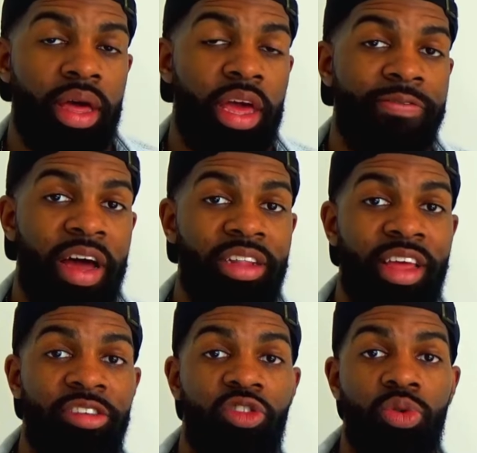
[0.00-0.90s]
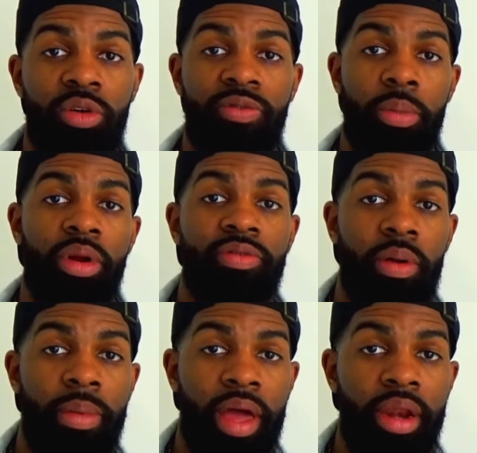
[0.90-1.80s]
If I attach it to an affirmative
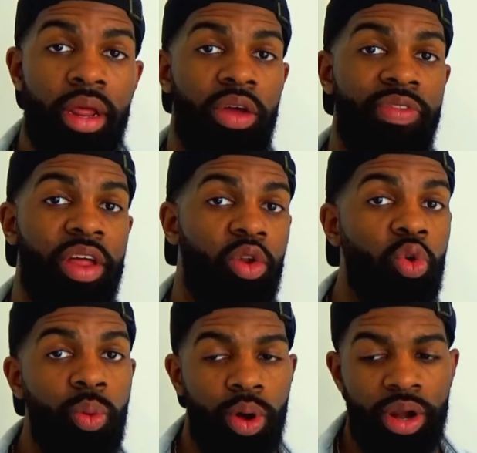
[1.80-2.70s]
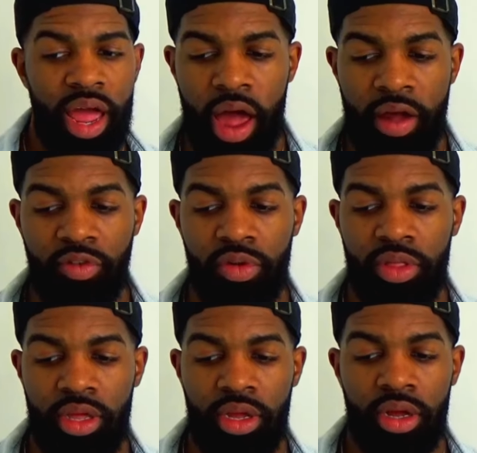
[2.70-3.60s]
command, if that new word after
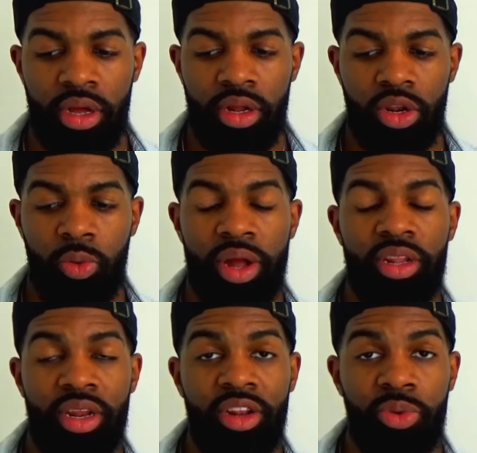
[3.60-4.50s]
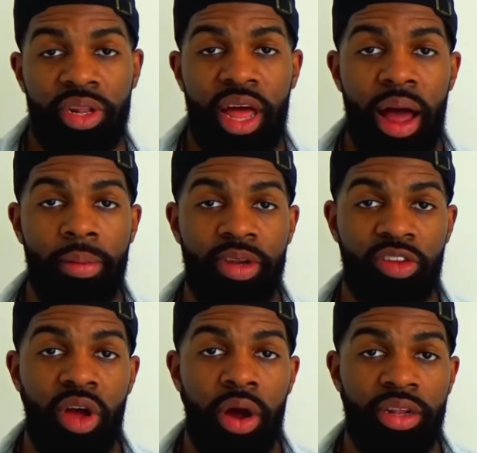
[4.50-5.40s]
the direct and indirect
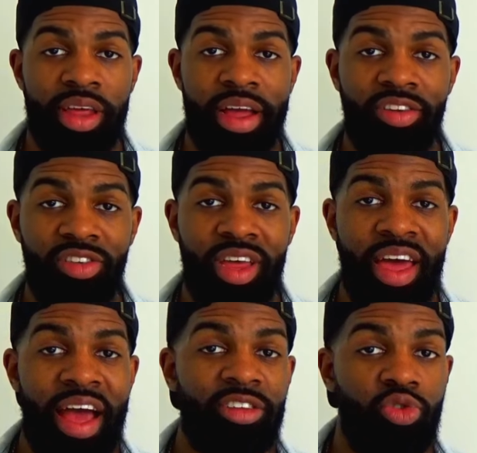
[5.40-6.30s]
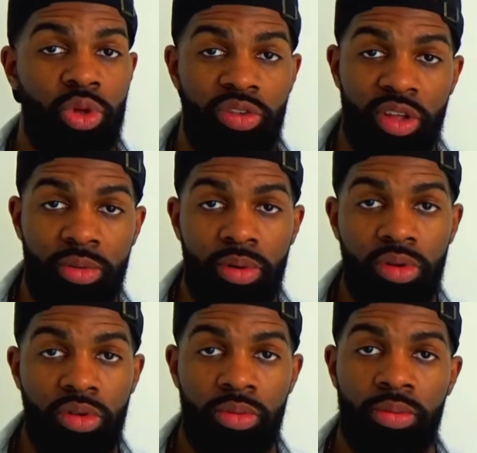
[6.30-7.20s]
objects are attached has 3 syllables,